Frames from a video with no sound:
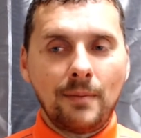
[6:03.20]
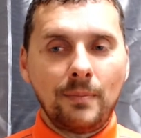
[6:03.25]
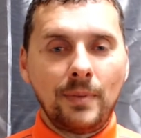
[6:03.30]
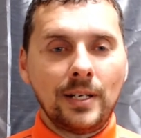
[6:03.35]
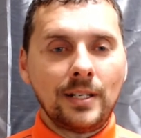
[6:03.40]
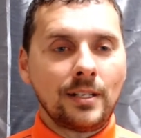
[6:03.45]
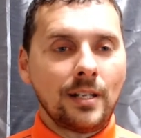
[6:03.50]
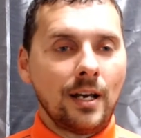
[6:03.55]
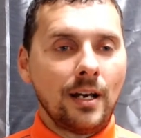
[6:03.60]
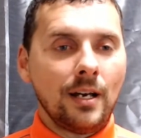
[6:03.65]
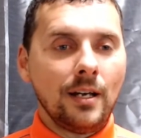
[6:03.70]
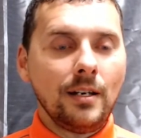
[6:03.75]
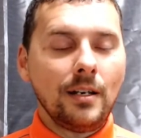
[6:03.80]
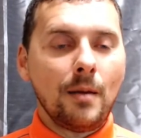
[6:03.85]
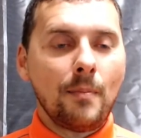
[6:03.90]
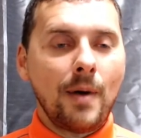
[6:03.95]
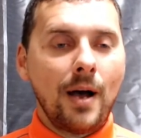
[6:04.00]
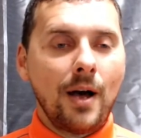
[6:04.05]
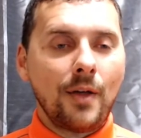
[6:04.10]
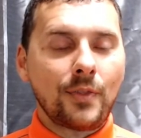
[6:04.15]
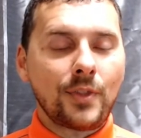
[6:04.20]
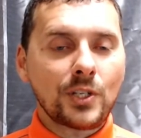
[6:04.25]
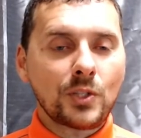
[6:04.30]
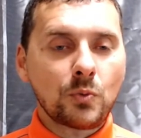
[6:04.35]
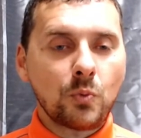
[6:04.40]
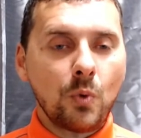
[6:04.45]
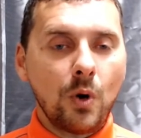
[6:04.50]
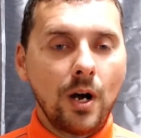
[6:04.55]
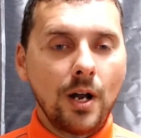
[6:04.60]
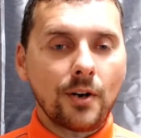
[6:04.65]
done about this
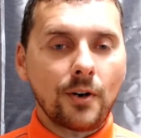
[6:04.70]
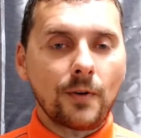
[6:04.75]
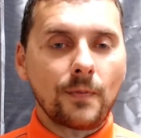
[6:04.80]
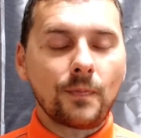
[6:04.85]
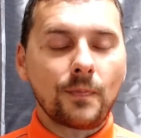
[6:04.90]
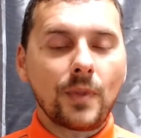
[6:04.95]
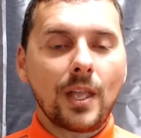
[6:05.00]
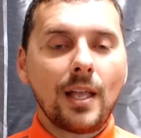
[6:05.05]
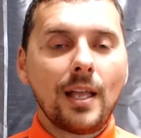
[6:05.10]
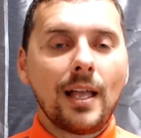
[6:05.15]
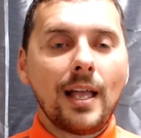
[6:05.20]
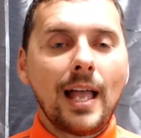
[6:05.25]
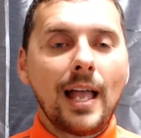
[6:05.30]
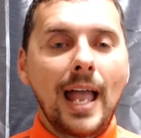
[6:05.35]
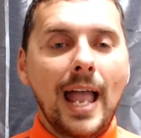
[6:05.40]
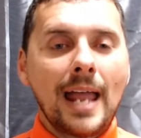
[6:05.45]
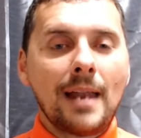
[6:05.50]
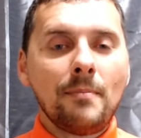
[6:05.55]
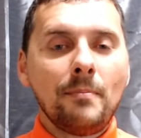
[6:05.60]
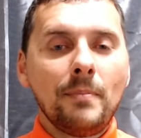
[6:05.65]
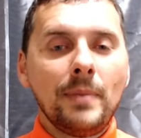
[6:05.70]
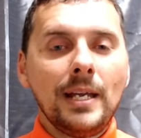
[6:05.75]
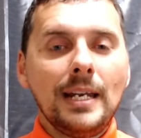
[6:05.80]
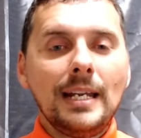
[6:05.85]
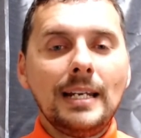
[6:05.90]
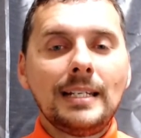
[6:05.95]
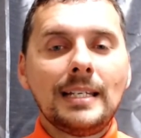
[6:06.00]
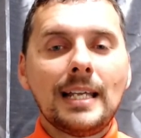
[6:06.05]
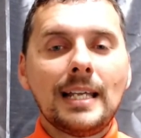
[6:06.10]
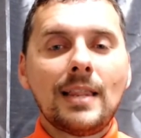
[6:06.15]
water, and many
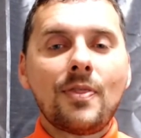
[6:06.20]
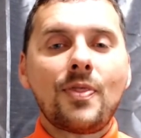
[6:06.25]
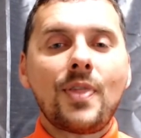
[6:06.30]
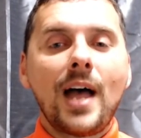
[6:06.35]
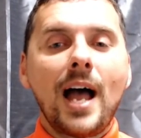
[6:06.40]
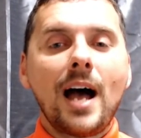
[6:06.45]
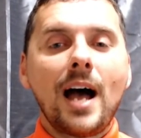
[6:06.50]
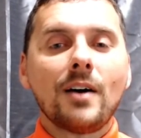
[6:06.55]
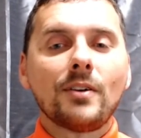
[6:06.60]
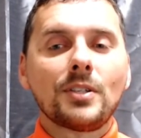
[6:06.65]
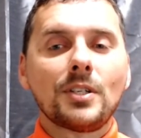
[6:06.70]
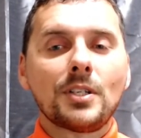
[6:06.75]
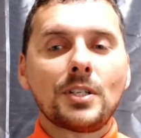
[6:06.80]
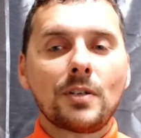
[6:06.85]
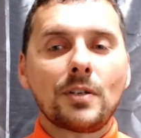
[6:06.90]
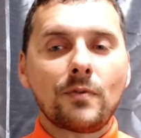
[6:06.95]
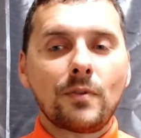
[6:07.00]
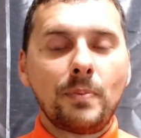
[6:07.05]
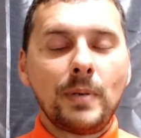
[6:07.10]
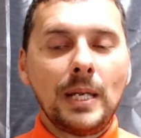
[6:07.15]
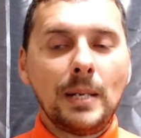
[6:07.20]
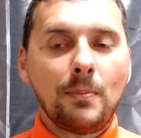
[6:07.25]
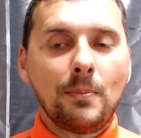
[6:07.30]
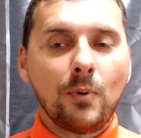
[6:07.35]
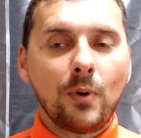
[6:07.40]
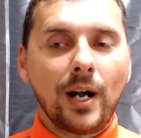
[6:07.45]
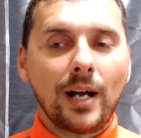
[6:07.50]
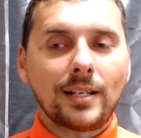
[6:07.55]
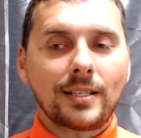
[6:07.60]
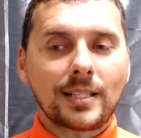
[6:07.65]
10,000s of the people
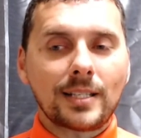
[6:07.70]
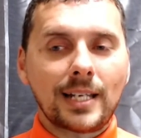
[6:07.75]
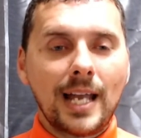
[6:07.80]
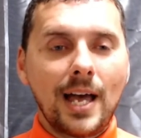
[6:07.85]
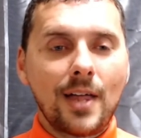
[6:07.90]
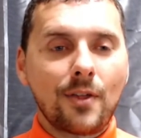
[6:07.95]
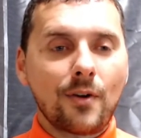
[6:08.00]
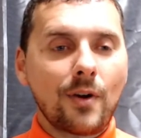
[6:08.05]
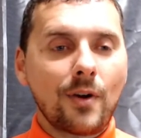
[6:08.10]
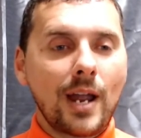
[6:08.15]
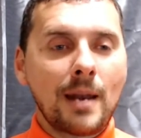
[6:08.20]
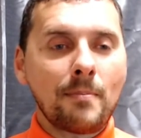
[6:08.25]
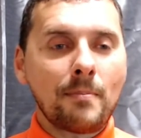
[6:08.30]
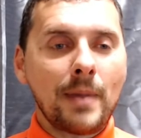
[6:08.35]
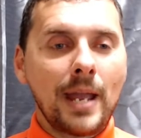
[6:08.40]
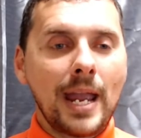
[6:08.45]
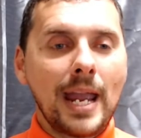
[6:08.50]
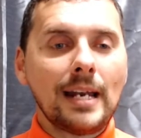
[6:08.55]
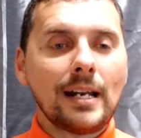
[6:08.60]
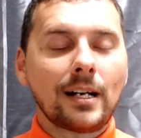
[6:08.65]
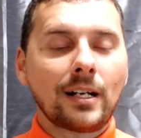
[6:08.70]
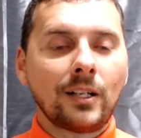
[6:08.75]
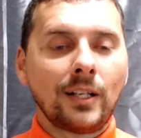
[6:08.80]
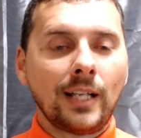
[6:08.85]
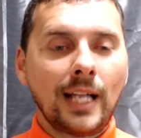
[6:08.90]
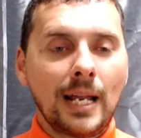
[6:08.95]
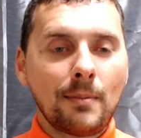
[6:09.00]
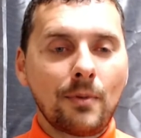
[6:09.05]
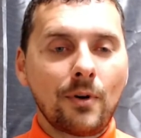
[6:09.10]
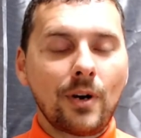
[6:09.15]
got together and made a
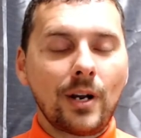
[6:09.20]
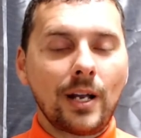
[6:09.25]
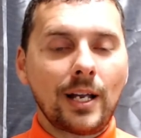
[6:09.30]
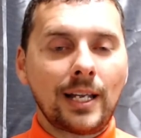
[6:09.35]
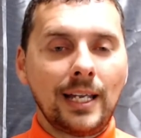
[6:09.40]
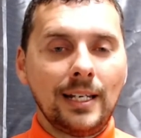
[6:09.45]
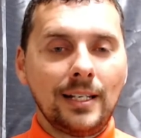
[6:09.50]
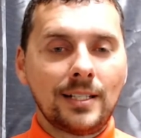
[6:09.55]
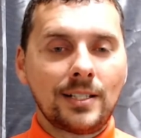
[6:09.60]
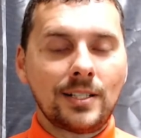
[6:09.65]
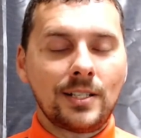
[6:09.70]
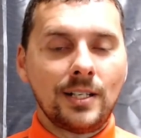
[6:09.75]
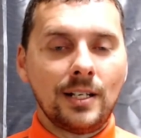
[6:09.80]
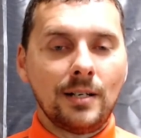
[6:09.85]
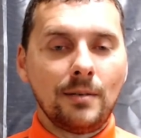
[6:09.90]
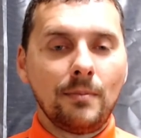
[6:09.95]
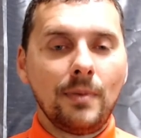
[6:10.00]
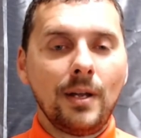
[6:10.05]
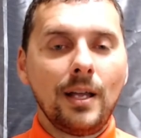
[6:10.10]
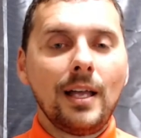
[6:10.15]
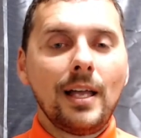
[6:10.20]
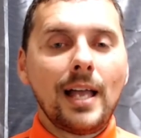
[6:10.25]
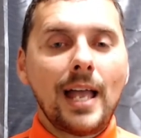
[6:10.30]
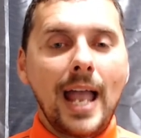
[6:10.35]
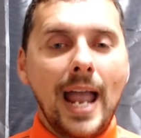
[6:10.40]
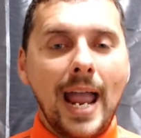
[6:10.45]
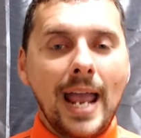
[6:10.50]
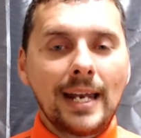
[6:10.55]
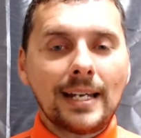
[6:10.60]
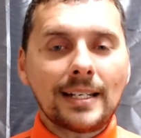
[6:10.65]
clamor against him,
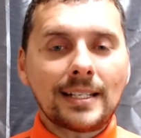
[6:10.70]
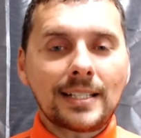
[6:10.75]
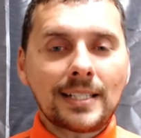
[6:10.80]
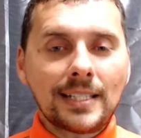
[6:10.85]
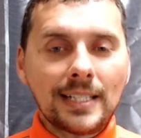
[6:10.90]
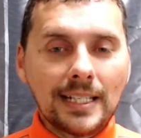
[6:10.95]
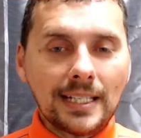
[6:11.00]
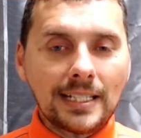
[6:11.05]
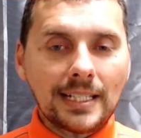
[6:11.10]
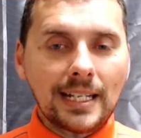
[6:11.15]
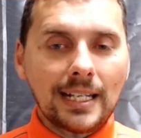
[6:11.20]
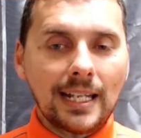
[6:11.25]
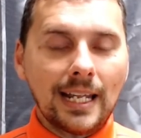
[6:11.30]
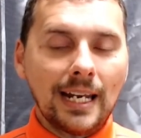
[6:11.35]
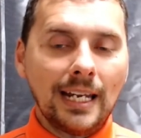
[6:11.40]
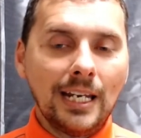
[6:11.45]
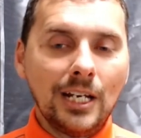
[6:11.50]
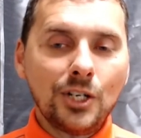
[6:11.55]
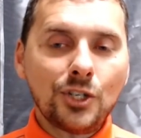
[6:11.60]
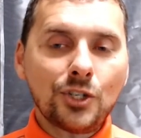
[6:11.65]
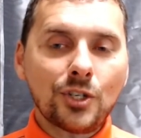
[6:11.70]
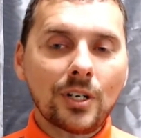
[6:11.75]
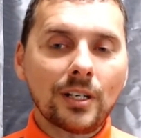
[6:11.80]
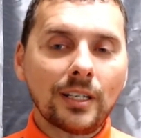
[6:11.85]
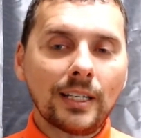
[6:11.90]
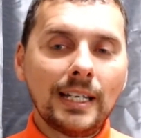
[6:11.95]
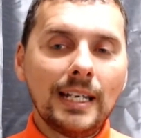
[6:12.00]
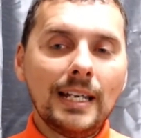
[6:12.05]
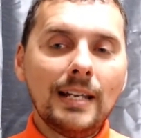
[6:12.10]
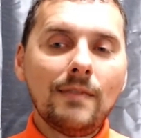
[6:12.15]
and insisted that he should
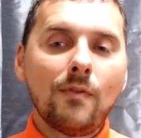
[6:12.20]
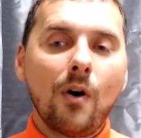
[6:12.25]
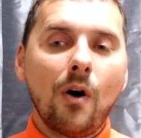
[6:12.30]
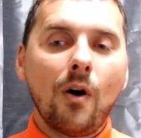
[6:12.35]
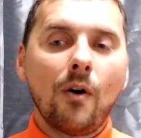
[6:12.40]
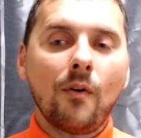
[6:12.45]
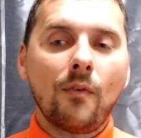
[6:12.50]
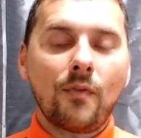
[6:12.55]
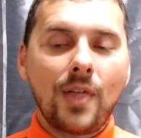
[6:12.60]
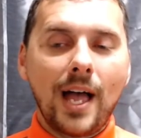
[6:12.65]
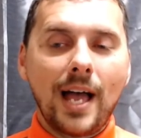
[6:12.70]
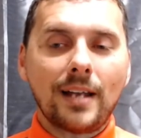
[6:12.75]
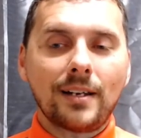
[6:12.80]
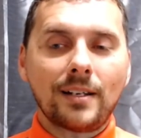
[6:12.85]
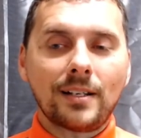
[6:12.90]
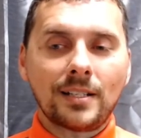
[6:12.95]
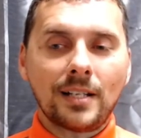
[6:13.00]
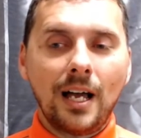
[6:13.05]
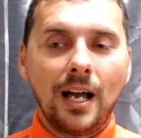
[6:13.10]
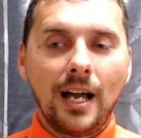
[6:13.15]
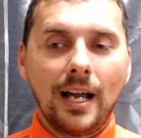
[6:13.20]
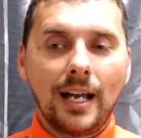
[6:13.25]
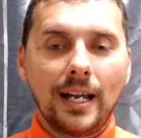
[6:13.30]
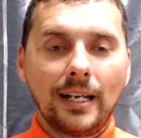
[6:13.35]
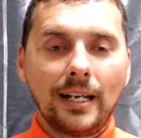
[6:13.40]
leave off that design.